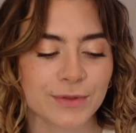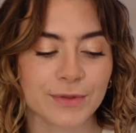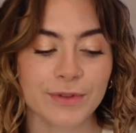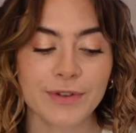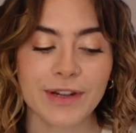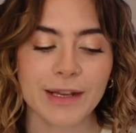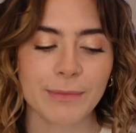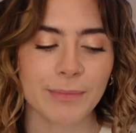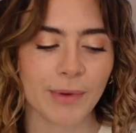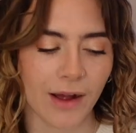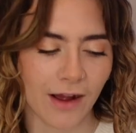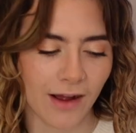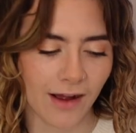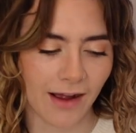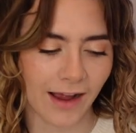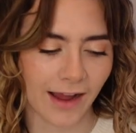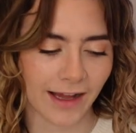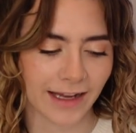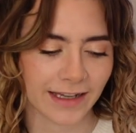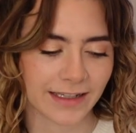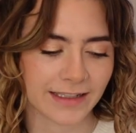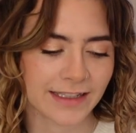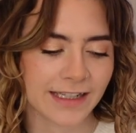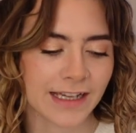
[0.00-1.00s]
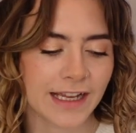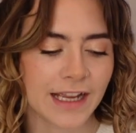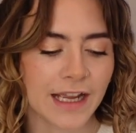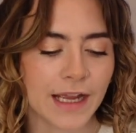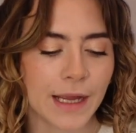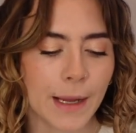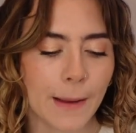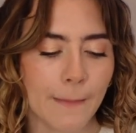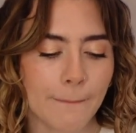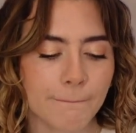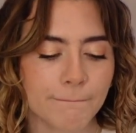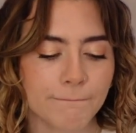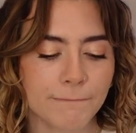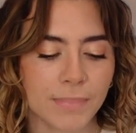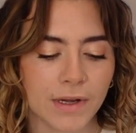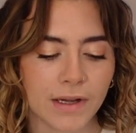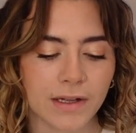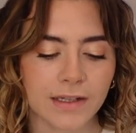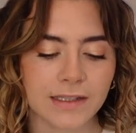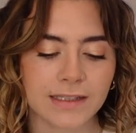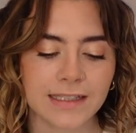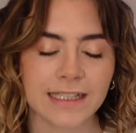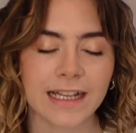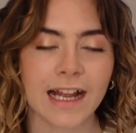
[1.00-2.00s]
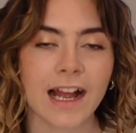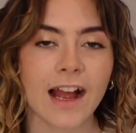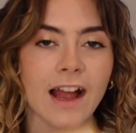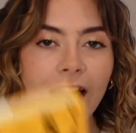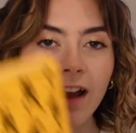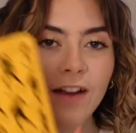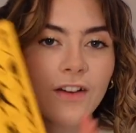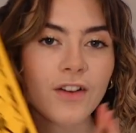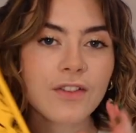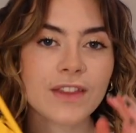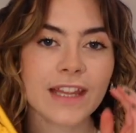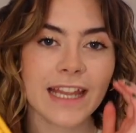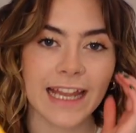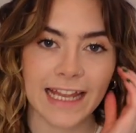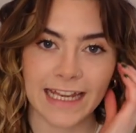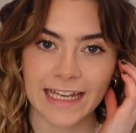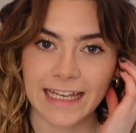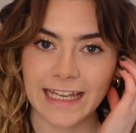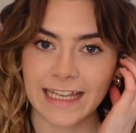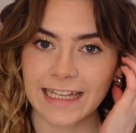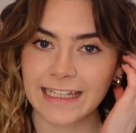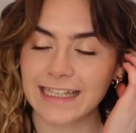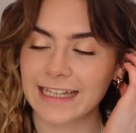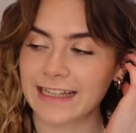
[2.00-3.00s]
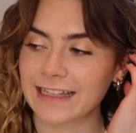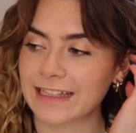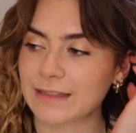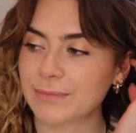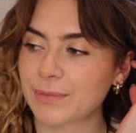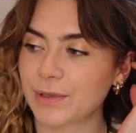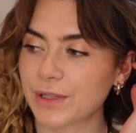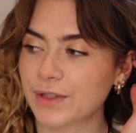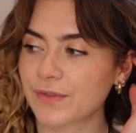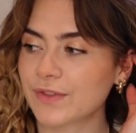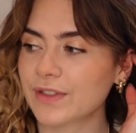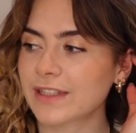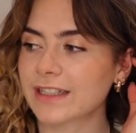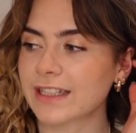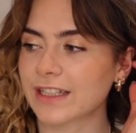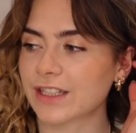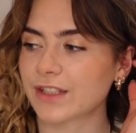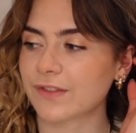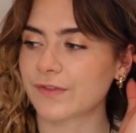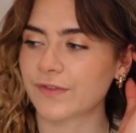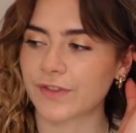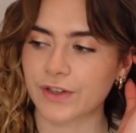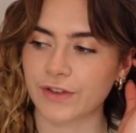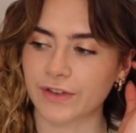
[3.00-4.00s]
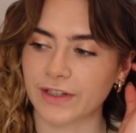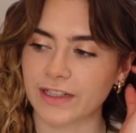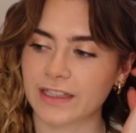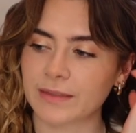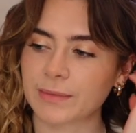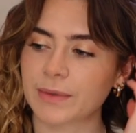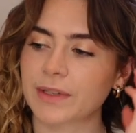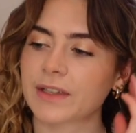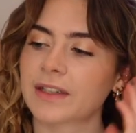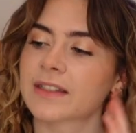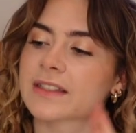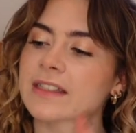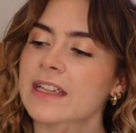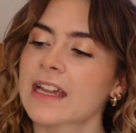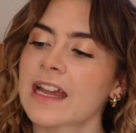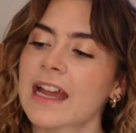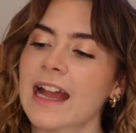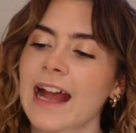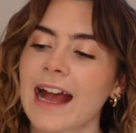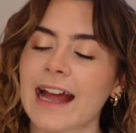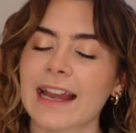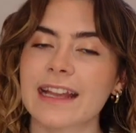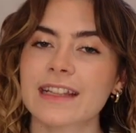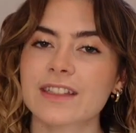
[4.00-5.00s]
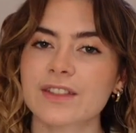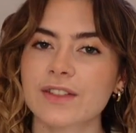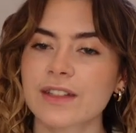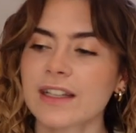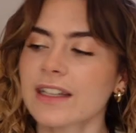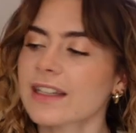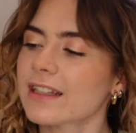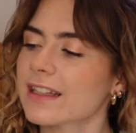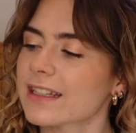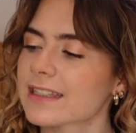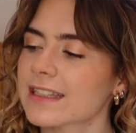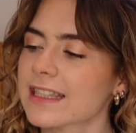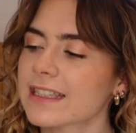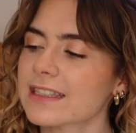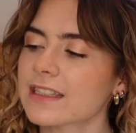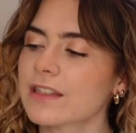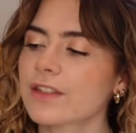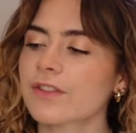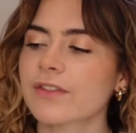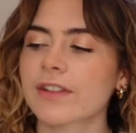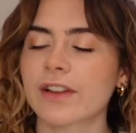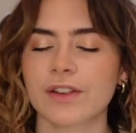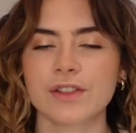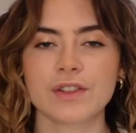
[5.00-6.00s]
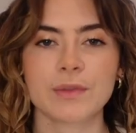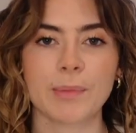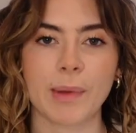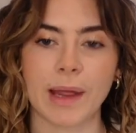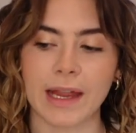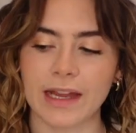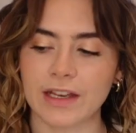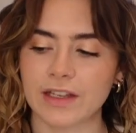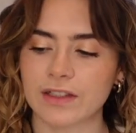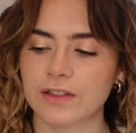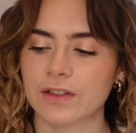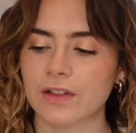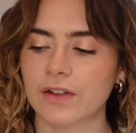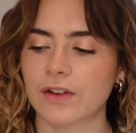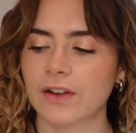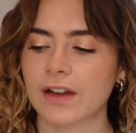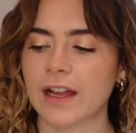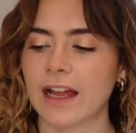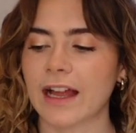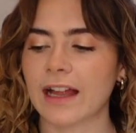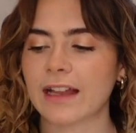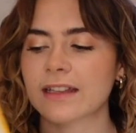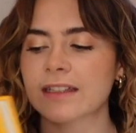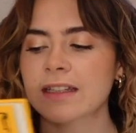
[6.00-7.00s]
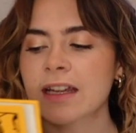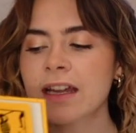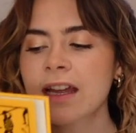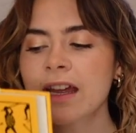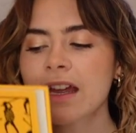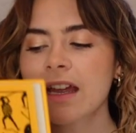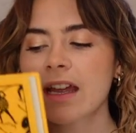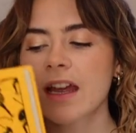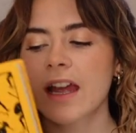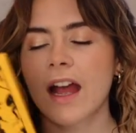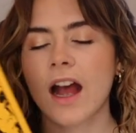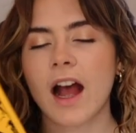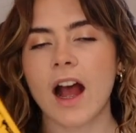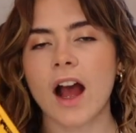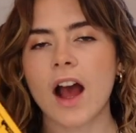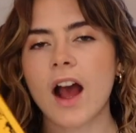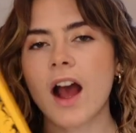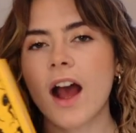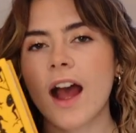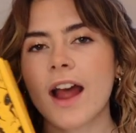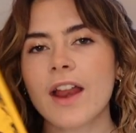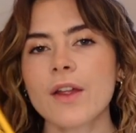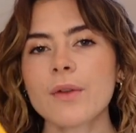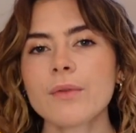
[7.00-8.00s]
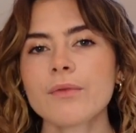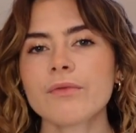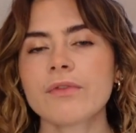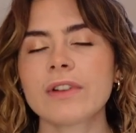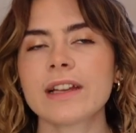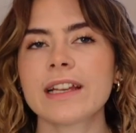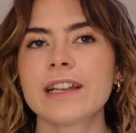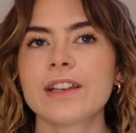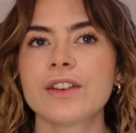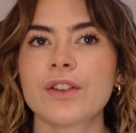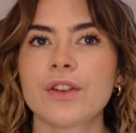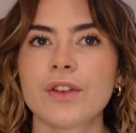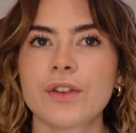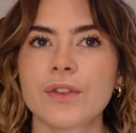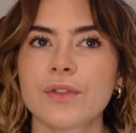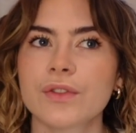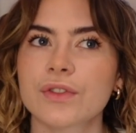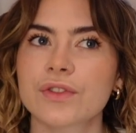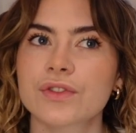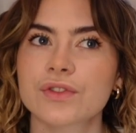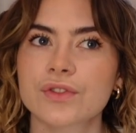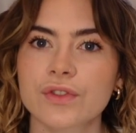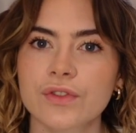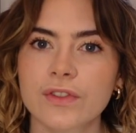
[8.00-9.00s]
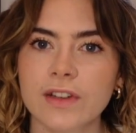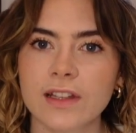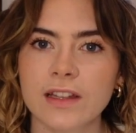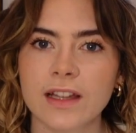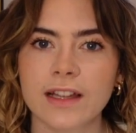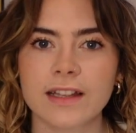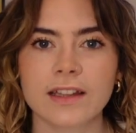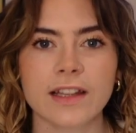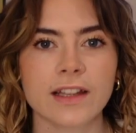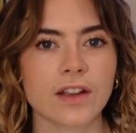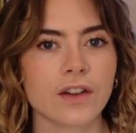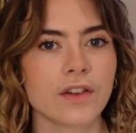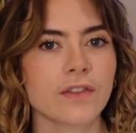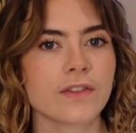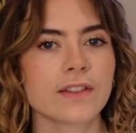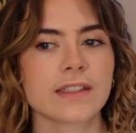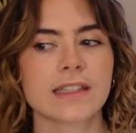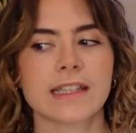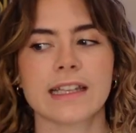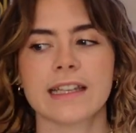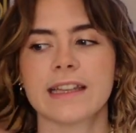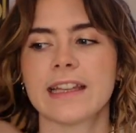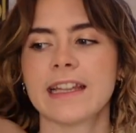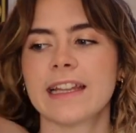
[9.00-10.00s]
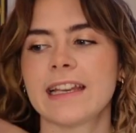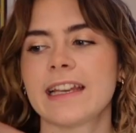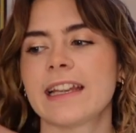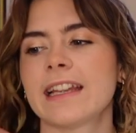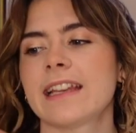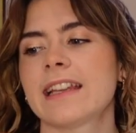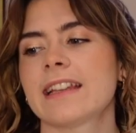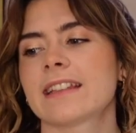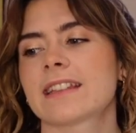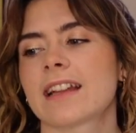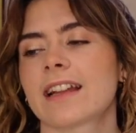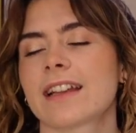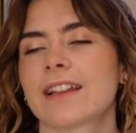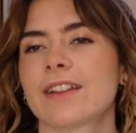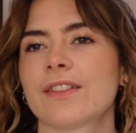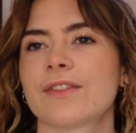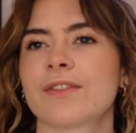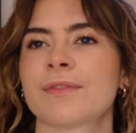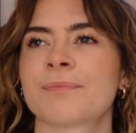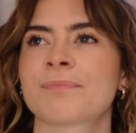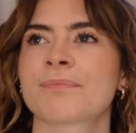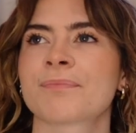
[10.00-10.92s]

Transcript: we're already behind. But I got the Aeneid in this beautiful edition for Christmas, and it's less than 300 pages long, and I don't really know the storyline. Like, obviously the Aeneid is kind of,